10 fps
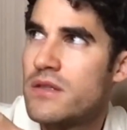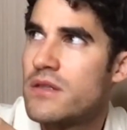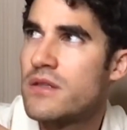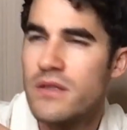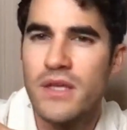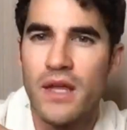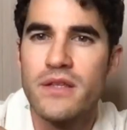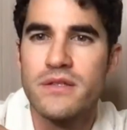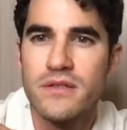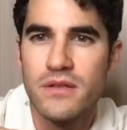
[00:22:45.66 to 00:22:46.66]
Yeah, this
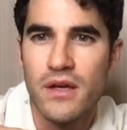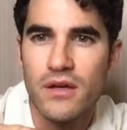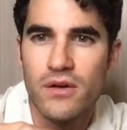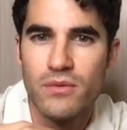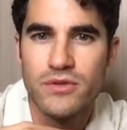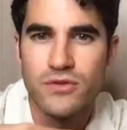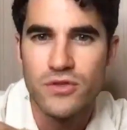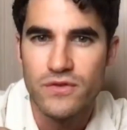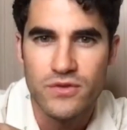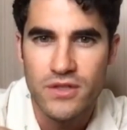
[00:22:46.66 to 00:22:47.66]
is okay. I wasn't sure if
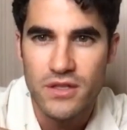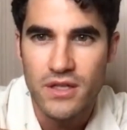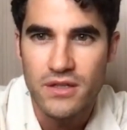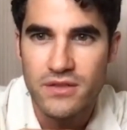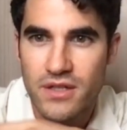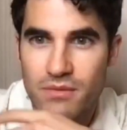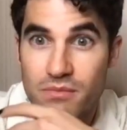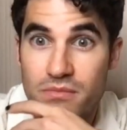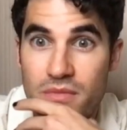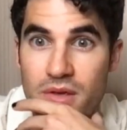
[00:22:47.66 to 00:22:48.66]
there's anything else that I'm
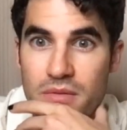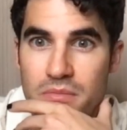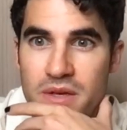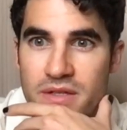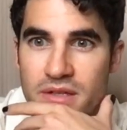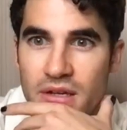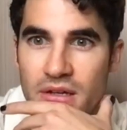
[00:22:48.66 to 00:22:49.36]
missing.